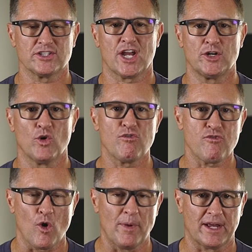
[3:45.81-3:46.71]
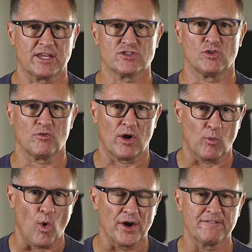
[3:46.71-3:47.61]
it's hydrophobic, so
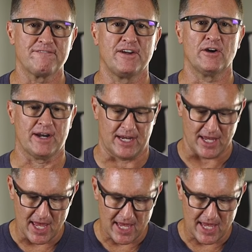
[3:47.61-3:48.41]
water fearing,